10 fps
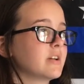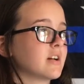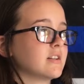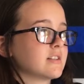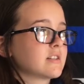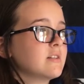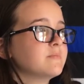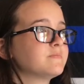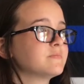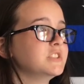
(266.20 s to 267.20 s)
because
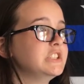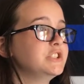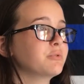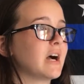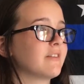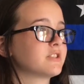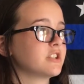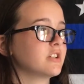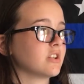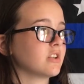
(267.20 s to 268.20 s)
you have
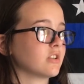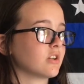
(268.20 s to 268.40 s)
to